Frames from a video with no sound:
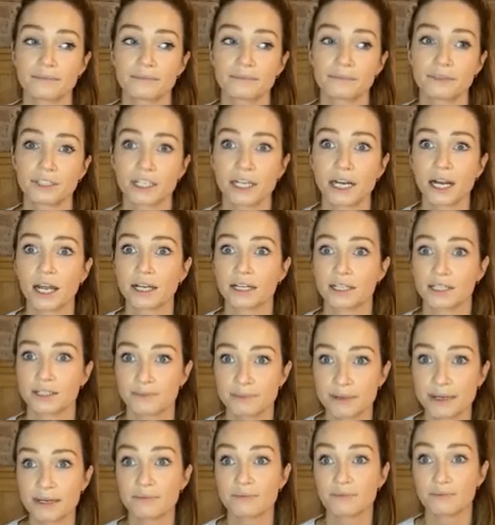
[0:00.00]
she liked to
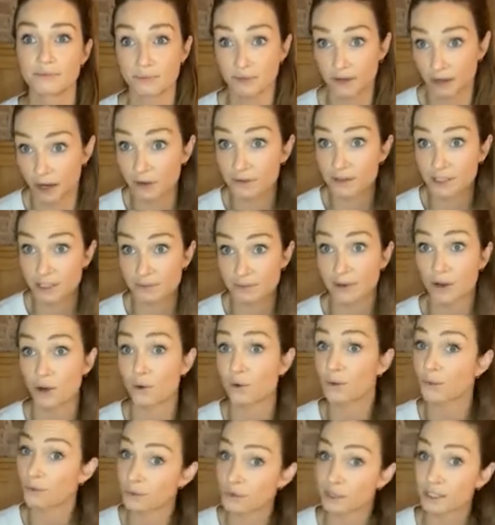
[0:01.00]
be close to me
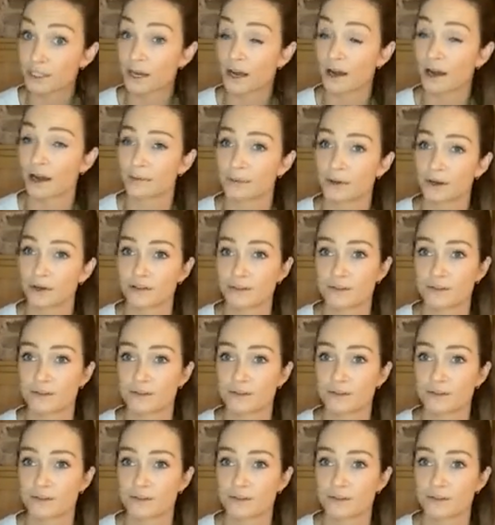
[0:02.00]
all the time, you know,